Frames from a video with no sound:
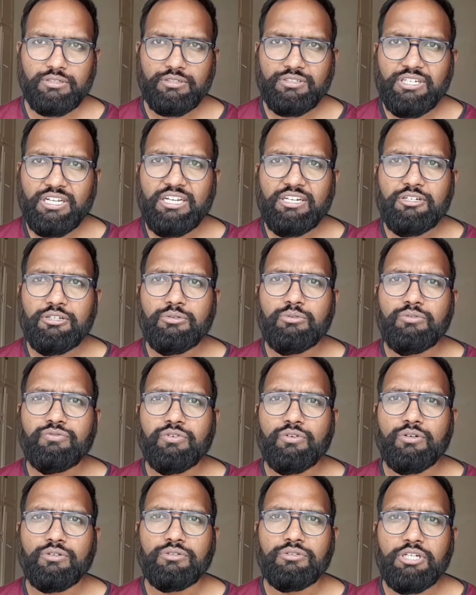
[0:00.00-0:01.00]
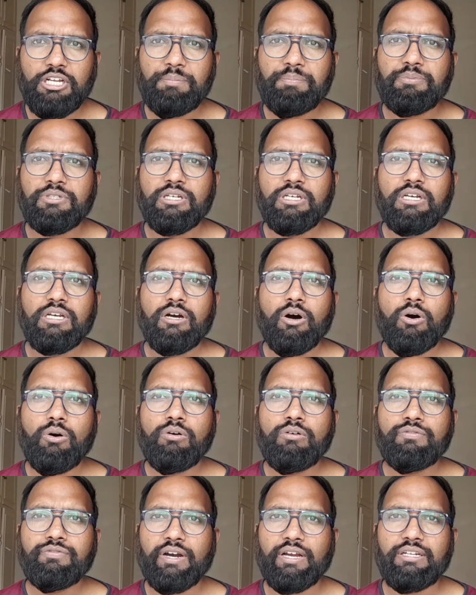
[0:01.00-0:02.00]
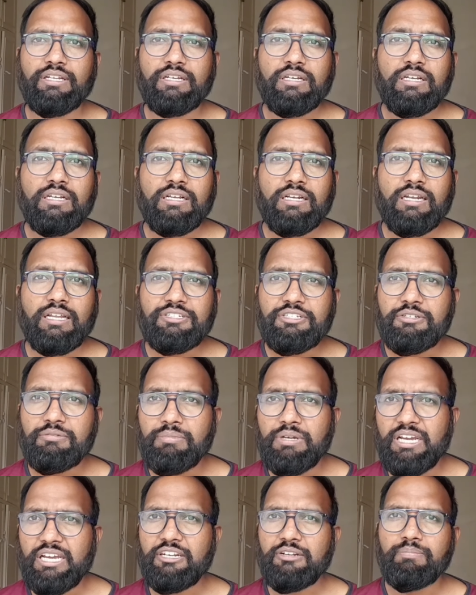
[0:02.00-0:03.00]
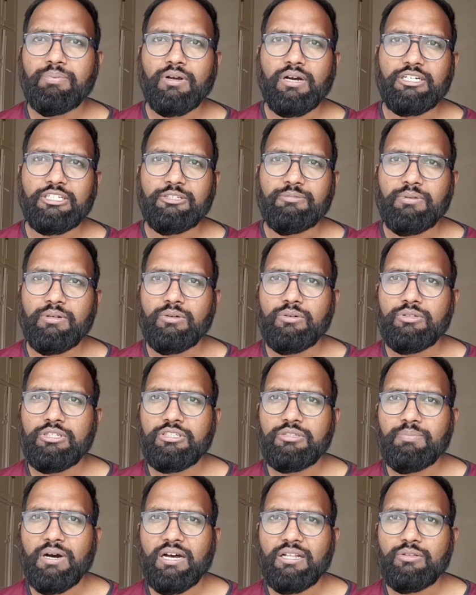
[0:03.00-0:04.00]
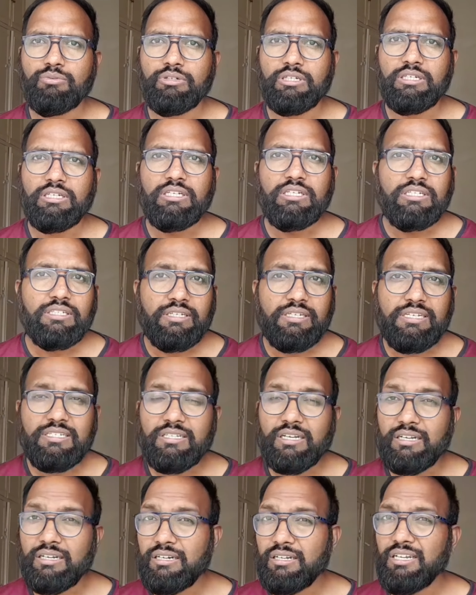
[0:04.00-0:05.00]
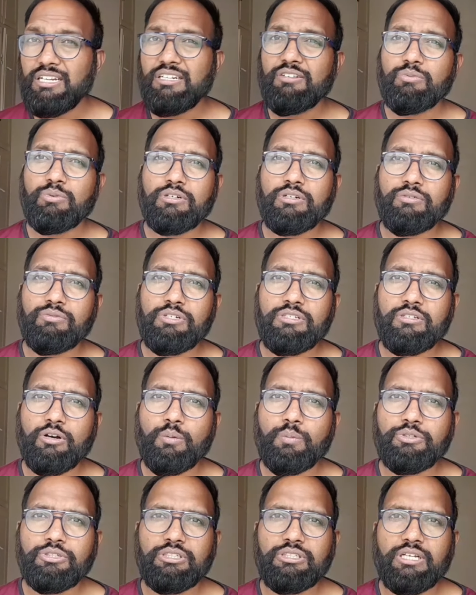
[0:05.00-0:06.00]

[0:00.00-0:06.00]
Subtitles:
Stay tuned for tips on finding legitimate employers. Below this pathway, there is a creative worker visa option